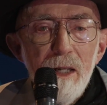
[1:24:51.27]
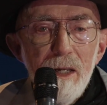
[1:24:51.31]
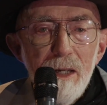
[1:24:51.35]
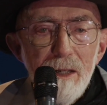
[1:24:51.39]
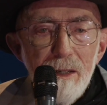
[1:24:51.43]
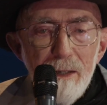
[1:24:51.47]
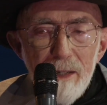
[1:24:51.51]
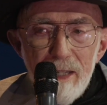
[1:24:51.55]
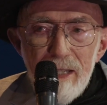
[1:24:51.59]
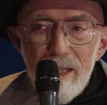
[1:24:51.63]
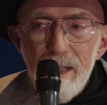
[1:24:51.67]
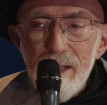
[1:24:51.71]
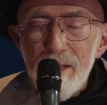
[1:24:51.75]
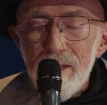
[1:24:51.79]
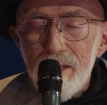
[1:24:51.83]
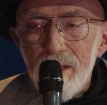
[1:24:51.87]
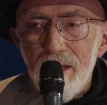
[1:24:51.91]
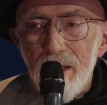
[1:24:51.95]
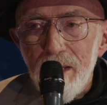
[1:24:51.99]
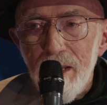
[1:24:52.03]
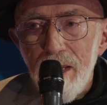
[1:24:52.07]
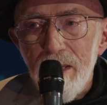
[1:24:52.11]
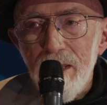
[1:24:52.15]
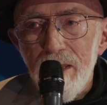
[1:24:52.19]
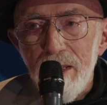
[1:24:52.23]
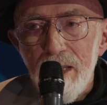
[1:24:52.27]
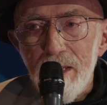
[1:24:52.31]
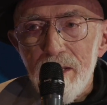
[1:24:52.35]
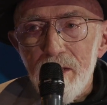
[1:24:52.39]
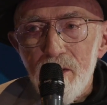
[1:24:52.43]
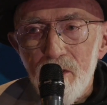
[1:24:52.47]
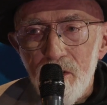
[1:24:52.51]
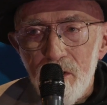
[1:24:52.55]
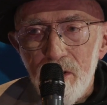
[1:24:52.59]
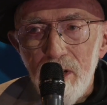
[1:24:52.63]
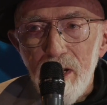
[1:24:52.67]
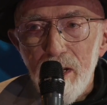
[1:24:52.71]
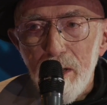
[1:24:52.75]
leased this
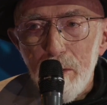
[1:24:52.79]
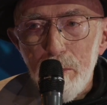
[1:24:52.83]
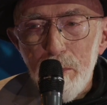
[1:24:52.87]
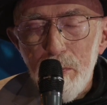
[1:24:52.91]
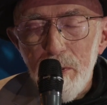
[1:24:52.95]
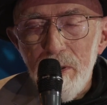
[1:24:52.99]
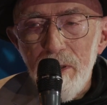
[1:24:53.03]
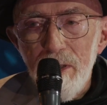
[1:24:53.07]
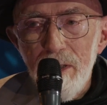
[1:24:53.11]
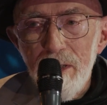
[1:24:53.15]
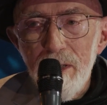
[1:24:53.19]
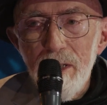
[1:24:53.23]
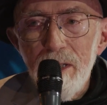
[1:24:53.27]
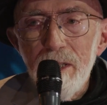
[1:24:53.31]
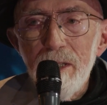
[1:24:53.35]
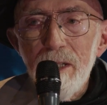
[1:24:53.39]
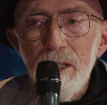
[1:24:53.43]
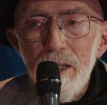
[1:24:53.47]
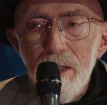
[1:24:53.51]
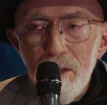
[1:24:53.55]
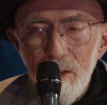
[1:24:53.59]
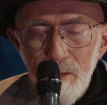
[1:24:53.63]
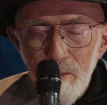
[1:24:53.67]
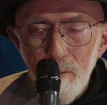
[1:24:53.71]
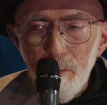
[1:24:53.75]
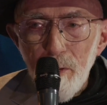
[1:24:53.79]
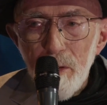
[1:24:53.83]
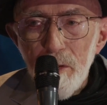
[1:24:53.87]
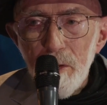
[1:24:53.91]
ship for